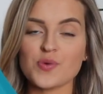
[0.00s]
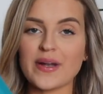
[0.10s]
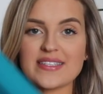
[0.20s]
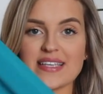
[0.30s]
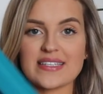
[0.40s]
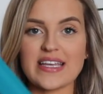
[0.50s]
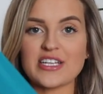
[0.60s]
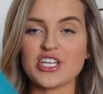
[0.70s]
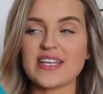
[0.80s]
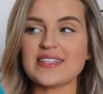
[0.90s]

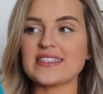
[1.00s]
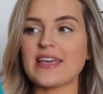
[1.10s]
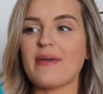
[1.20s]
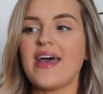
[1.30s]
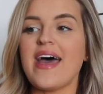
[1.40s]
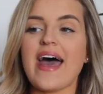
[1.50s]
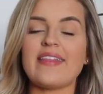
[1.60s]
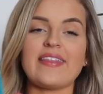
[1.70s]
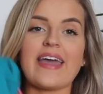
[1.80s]
26-inch inseam, and then they